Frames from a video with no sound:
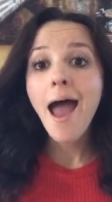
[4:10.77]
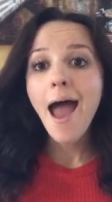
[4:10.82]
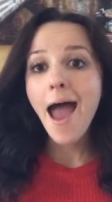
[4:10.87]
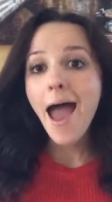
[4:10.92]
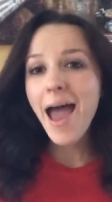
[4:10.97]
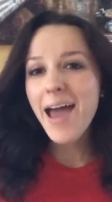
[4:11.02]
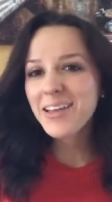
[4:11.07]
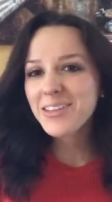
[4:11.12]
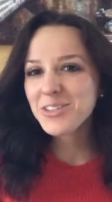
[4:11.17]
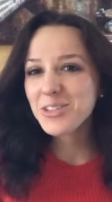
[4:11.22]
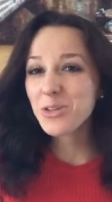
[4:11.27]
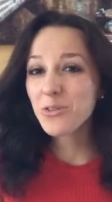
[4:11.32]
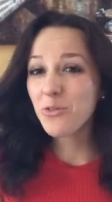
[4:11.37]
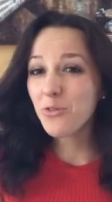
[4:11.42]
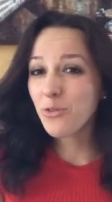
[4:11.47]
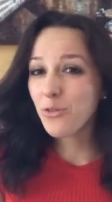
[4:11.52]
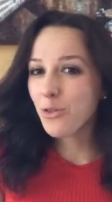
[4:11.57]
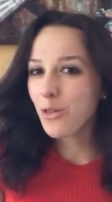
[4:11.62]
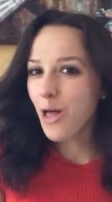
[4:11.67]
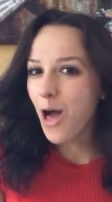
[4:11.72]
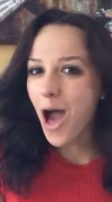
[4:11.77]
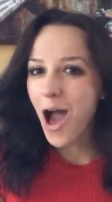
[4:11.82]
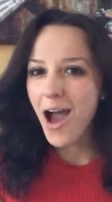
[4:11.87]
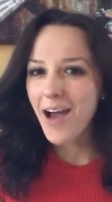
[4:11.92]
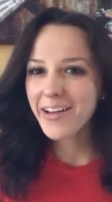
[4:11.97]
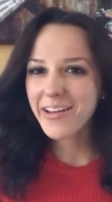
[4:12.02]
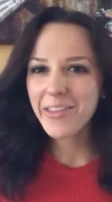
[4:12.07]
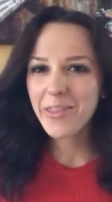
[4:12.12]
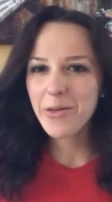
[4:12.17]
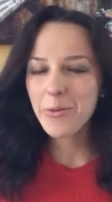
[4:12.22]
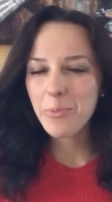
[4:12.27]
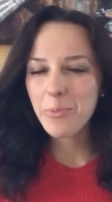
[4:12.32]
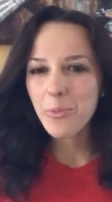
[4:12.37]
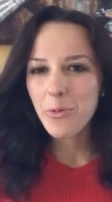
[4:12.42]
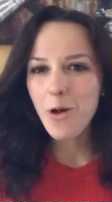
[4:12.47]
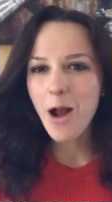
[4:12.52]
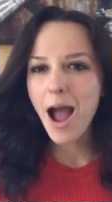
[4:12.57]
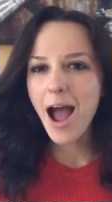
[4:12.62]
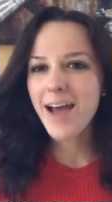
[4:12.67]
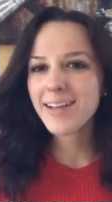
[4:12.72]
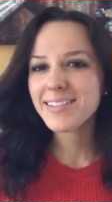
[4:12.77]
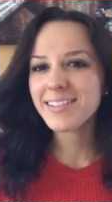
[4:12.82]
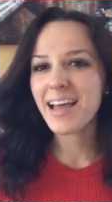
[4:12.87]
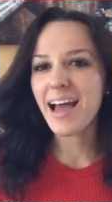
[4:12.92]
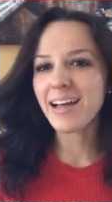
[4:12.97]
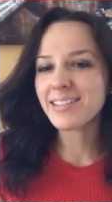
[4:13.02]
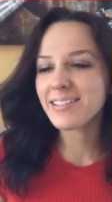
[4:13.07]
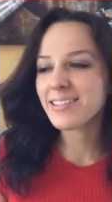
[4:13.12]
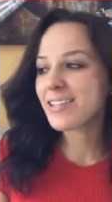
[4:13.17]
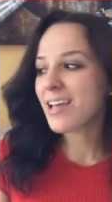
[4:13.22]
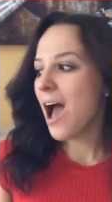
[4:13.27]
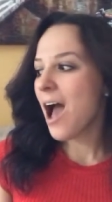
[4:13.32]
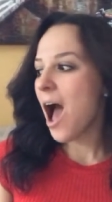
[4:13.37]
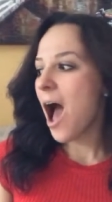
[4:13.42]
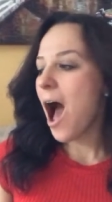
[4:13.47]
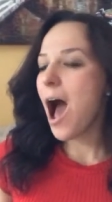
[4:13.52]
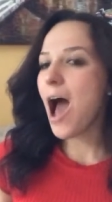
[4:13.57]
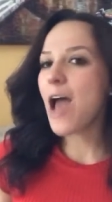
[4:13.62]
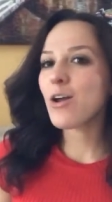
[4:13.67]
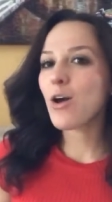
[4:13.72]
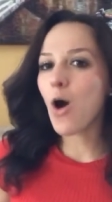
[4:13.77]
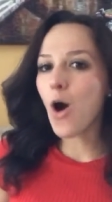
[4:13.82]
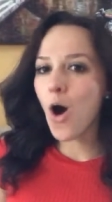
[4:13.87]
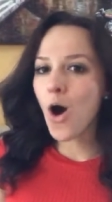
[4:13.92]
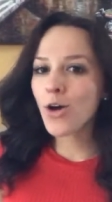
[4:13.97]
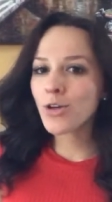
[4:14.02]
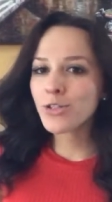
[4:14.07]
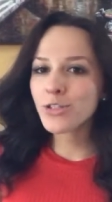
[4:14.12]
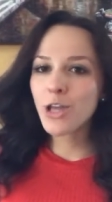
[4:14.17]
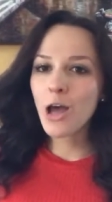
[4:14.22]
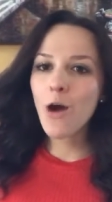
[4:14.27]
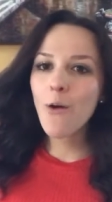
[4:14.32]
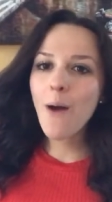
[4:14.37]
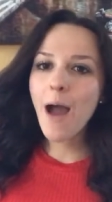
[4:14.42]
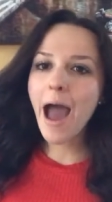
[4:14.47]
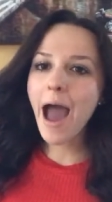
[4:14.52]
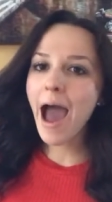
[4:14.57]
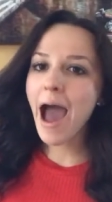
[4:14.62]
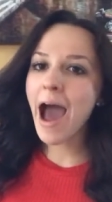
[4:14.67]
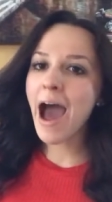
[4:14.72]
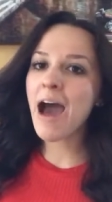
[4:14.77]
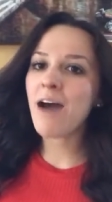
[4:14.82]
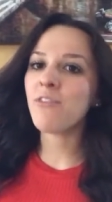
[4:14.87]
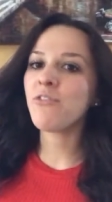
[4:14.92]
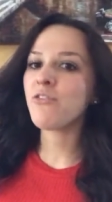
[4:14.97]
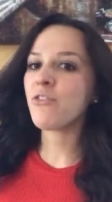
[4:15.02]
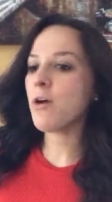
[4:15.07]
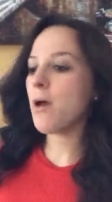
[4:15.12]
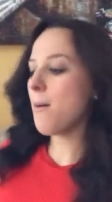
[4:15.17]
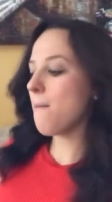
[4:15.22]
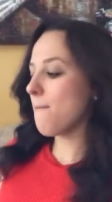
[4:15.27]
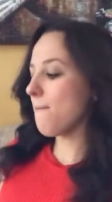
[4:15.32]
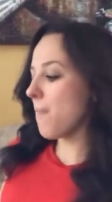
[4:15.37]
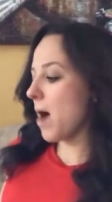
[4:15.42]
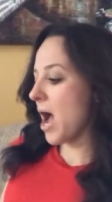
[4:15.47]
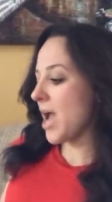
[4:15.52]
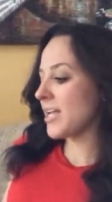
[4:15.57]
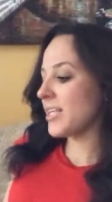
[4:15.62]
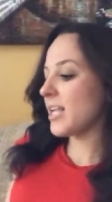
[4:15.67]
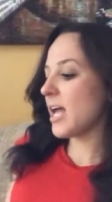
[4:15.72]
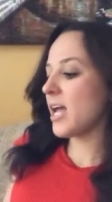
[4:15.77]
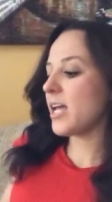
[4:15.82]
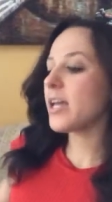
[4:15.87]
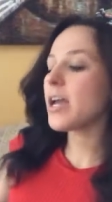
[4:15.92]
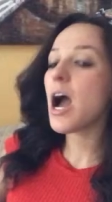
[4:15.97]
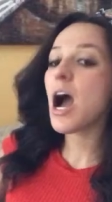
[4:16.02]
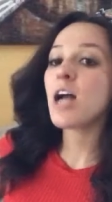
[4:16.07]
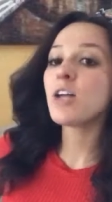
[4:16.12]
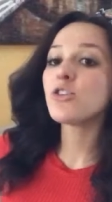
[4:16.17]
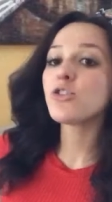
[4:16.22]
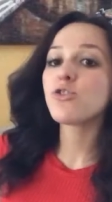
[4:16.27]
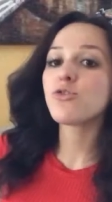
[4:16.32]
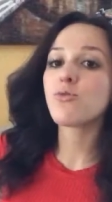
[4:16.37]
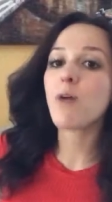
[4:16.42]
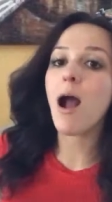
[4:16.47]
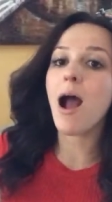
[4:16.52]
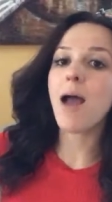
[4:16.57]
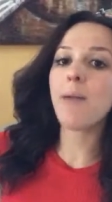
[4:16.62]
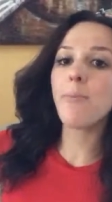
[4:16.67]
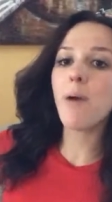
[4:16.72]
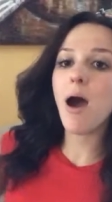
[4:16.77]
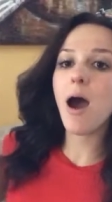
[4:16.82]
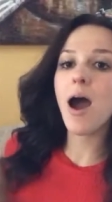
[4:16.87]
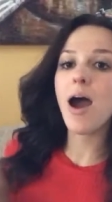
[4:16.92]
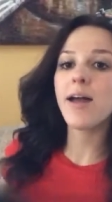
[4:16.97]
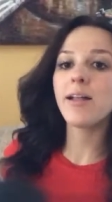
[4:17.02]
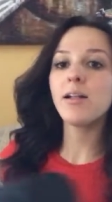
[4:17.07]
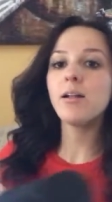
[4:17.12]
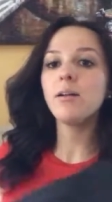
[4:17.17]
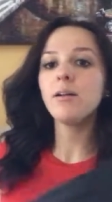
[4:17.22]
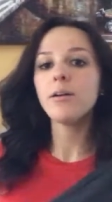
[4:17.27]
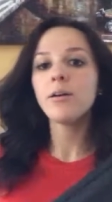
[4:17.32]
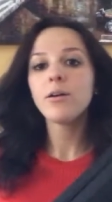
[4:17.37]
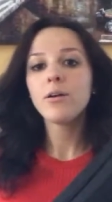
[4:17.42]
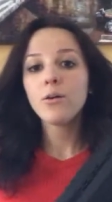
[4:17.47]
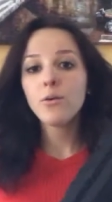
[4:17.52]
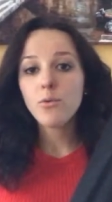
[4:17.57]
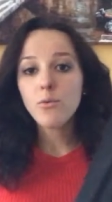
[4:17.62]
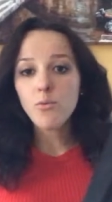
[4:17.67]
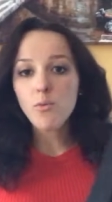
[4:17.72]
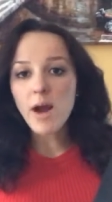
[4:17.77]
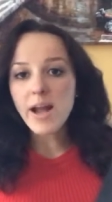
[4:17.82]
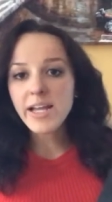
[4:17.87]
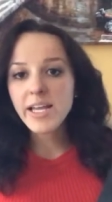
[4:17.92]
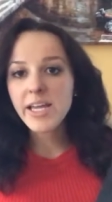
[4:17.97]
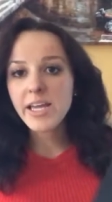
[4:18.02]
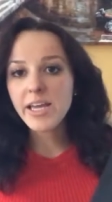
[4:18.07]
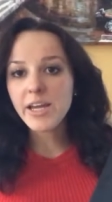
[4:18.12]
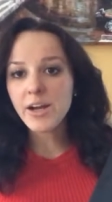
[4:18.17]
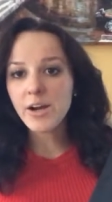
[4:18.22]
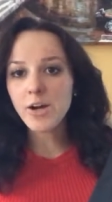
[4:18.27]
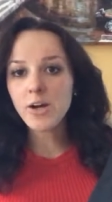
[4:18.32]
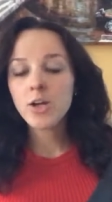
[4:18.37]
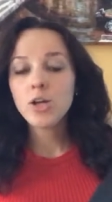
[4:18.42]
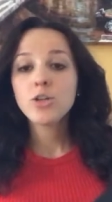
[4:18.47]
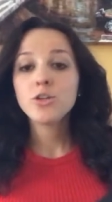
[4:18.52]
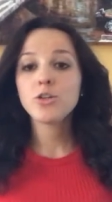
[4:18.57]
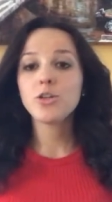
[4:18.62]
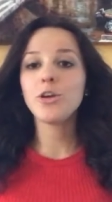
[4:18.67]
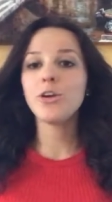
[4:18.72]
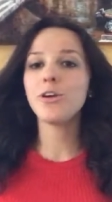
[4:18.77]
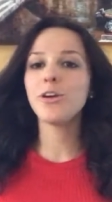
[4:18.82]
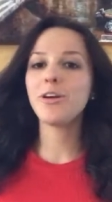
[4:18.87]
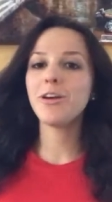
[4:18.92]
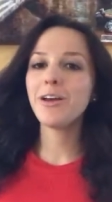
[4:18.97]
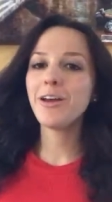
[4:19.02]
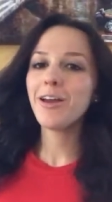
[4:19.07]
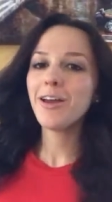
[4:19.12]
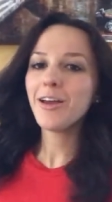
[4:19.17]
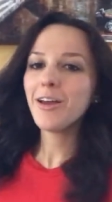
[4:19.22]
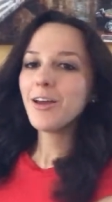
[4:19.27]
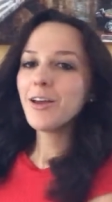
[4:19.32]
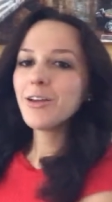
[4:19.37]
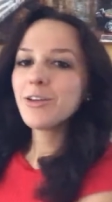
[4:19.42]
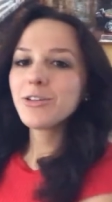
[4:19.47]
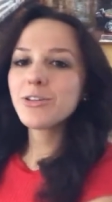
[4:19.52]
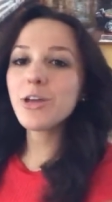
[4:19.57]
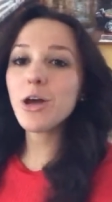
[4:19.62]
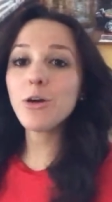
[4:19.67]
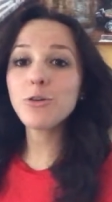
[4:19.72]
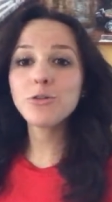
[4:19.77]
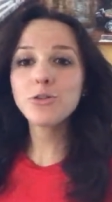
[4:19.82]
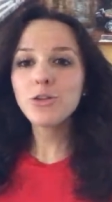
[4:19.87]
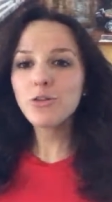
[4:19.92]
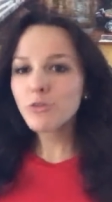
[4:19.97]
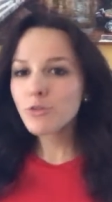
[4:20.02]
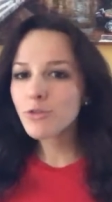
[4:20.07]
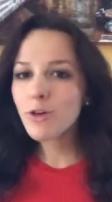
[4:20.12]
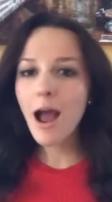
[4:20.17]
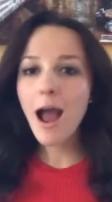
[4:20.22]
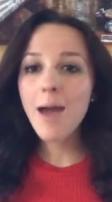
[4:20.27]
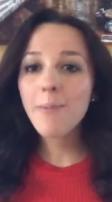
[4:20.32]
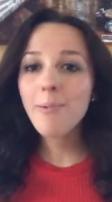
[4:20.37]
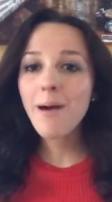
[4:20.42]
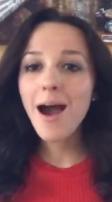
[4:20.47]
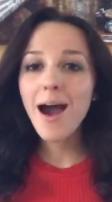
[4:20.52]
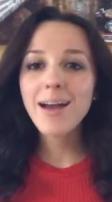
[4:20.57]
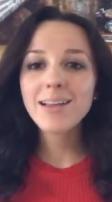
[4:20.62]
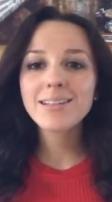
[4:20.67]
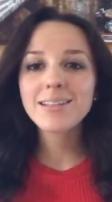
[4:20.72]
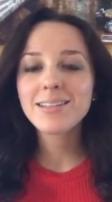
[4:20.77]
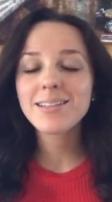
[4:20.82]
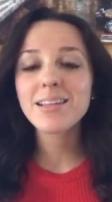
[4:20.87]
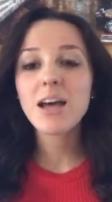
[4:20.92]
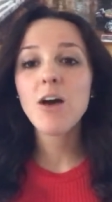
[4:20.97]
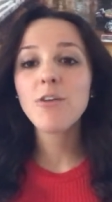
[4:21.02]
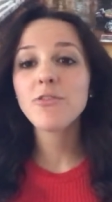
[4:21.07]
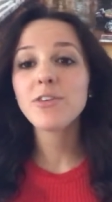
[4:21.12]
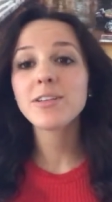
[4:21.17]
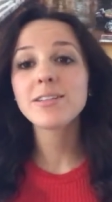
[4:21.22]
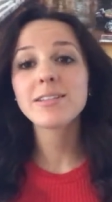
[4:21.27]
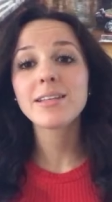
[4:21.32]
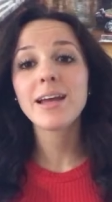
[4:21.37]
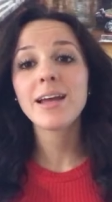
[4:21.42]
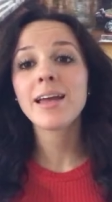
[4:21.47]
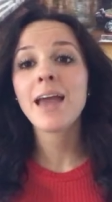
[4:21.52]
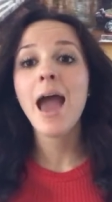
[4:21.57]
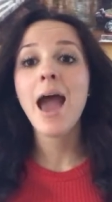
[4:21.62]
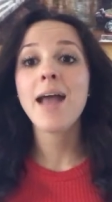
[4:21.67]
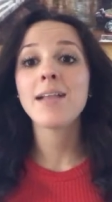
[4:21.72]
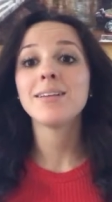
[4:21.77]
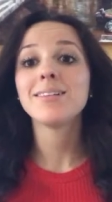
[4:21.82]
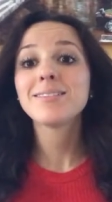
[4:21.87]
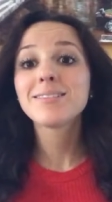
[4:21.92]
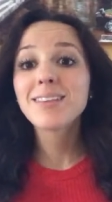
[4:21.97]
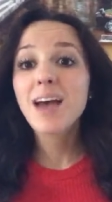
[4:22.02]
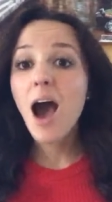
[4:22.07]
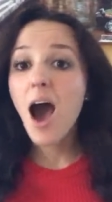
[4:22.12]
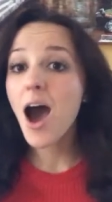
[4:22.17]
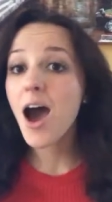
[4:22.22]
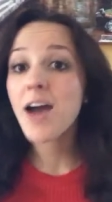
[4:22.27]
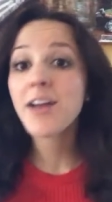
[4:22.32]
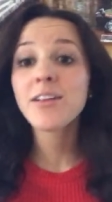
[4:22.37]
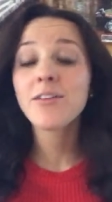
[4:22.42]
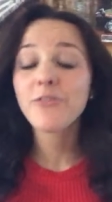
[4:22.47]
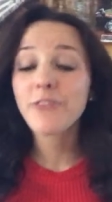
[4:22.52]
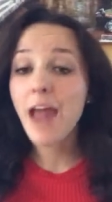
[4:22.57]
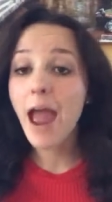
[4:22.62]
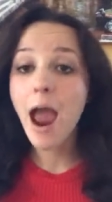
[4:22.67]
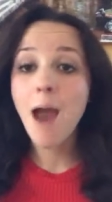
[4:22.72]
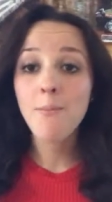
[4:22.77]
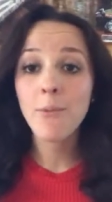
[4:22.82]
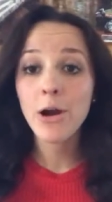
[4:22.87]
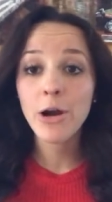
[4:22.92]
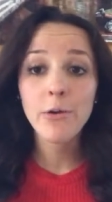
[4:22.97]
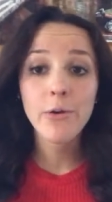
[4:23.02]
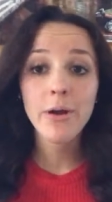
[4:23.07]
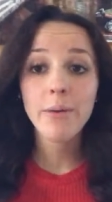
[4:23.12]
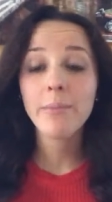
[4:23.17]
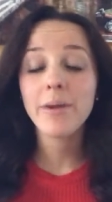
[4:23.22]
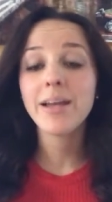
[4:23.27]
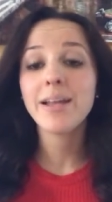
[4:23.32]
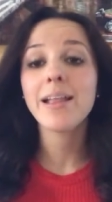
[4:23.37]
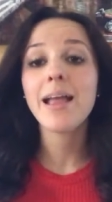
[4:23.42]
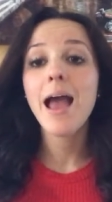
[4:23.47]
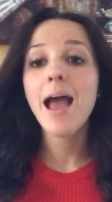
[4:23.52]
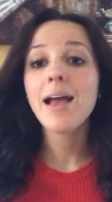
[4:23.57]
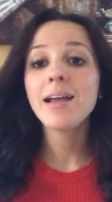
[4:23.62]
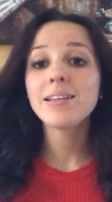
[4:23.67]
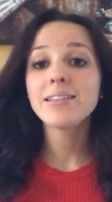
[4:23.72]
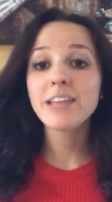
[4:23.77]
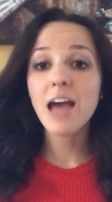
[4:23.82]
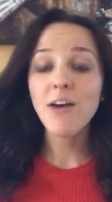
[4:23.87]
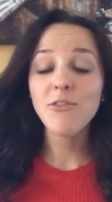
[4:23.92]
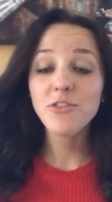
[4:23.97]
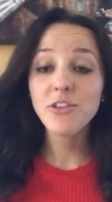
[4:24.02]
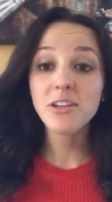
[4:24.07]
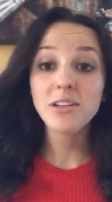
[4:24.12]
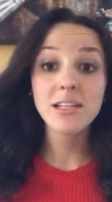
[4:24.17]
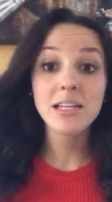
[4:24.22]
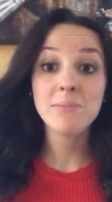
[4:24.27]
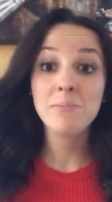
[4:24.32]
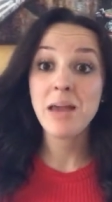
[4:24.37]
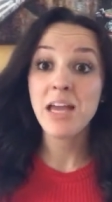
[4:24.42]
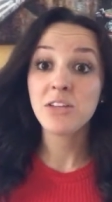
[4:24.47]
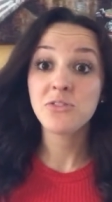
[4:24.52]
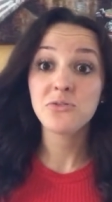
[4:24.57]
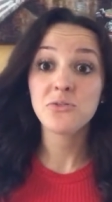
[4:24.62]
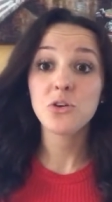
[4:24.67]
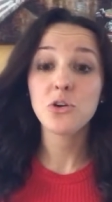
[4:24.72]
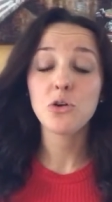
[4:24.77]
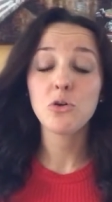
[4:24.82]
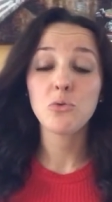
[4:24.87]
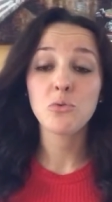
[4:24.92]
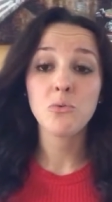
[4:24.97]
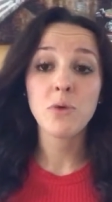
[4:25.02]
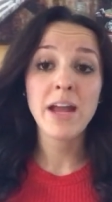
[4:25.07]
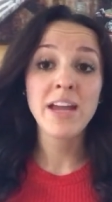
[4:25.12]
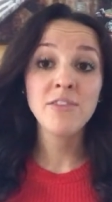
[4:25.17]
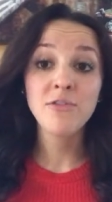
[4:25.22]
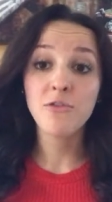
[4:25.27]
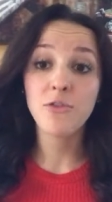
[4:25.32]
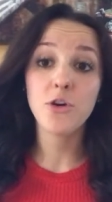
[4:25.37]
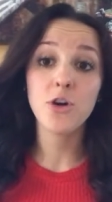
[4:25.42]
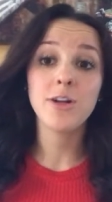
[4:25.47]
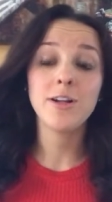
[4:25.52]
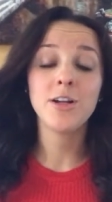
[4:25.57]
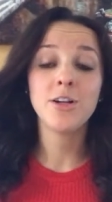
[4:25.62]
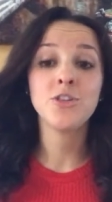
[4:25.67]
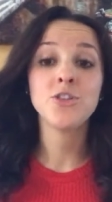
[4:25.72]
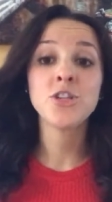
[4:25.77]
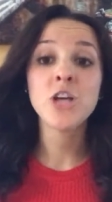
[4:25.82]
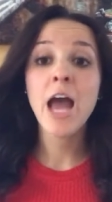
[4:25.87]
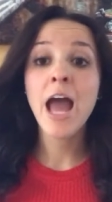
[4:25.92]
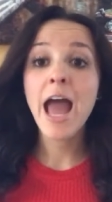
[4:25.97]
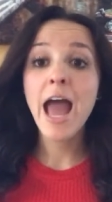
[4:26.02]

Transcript: and to vlog the process. I also have my Nikon tripod right here. So two tripods, a selfie stick, and a ton of camera equipment definitely makes for great footage,